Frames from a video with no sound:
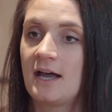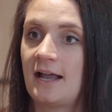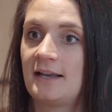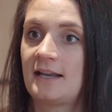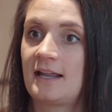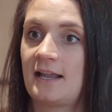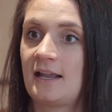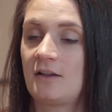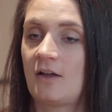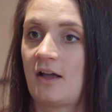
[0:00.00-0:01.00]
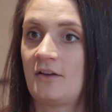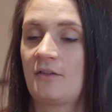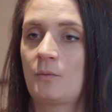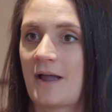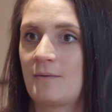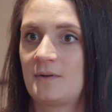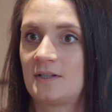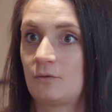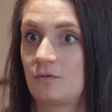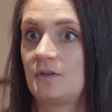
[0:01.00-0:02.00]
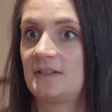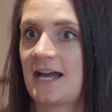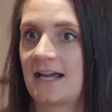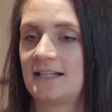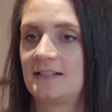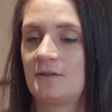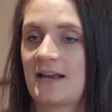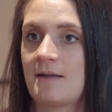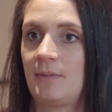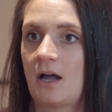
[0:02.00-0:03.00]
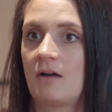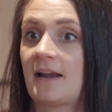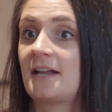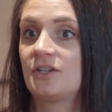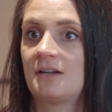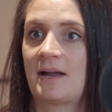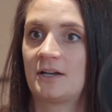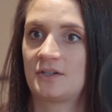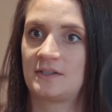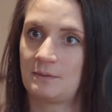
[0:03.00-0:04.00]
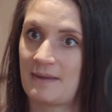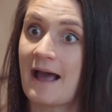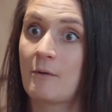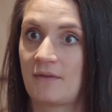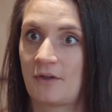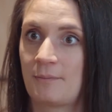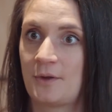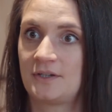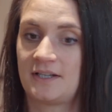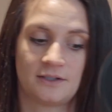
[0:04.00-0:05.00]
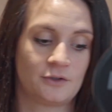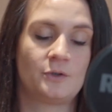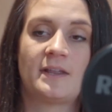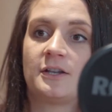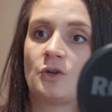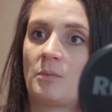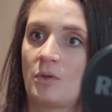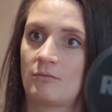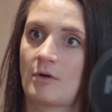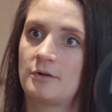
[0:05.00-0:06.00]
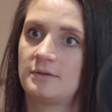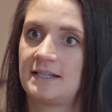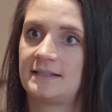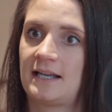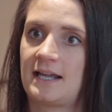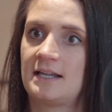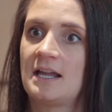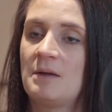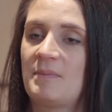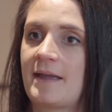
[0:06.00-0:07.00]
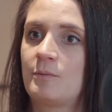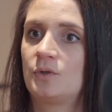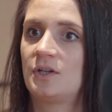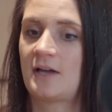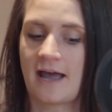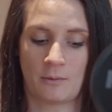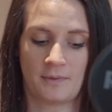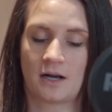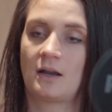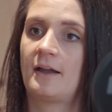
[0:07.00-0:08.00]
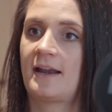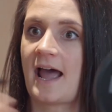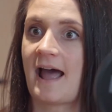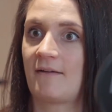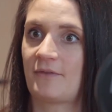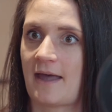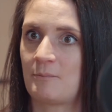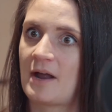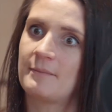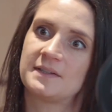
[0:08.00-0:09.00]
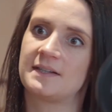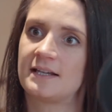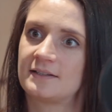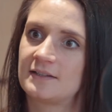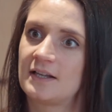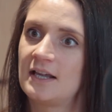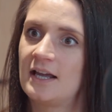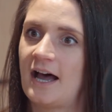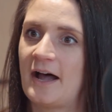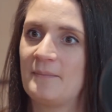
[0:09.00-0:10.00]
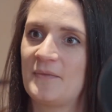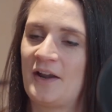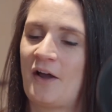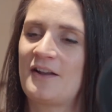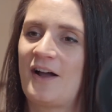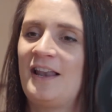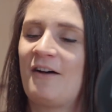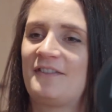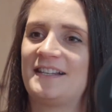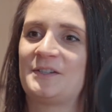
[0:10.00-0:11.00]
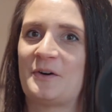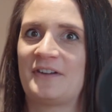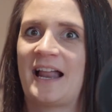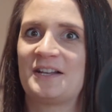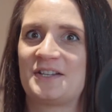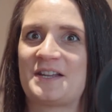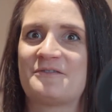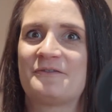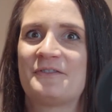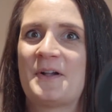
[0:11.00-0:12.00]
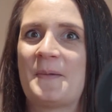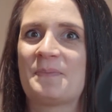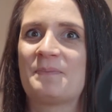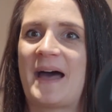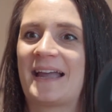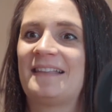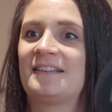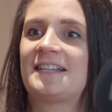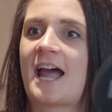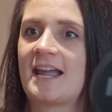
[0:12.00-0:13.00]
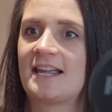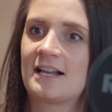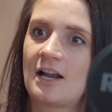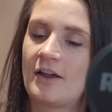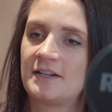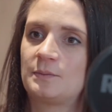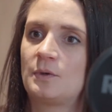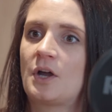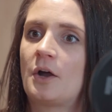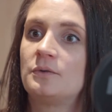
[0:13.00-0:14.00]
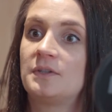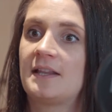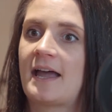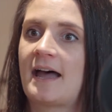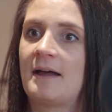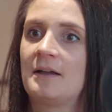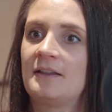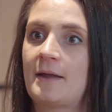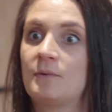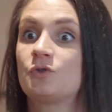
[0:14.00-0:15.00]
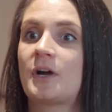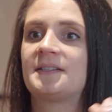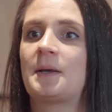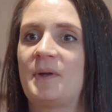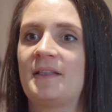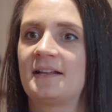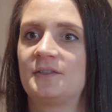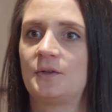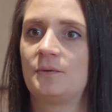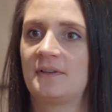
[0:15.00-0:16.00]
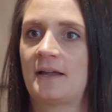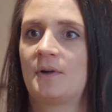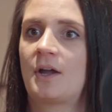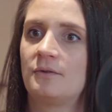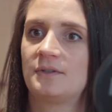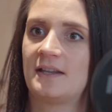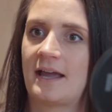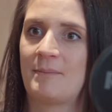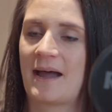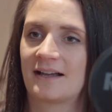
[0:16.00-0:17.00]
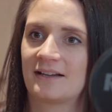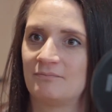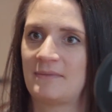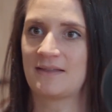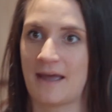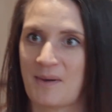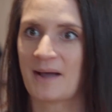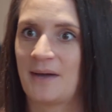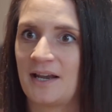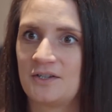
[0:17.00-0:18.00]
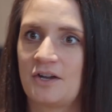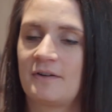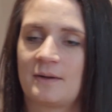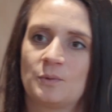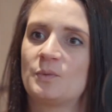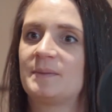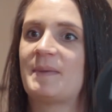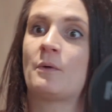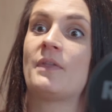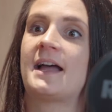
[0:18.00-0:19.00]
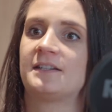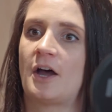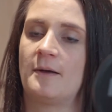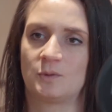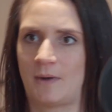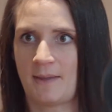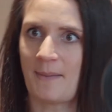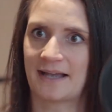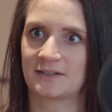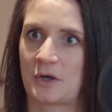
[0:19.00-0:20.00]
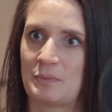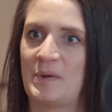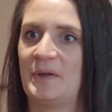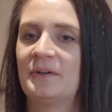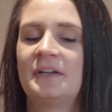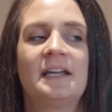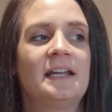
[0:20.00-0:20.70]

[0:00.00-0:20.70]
And another way we sort of use tech is to enable our relationship managers to be out in the communities, do their job on the road easily, be able to help the client at their premises. And I love this sort of analogy of back in the day, clients would they would dress up in their suit and they would go to their bank and meet their bank manager, and it would always be on their terms when the bank's open.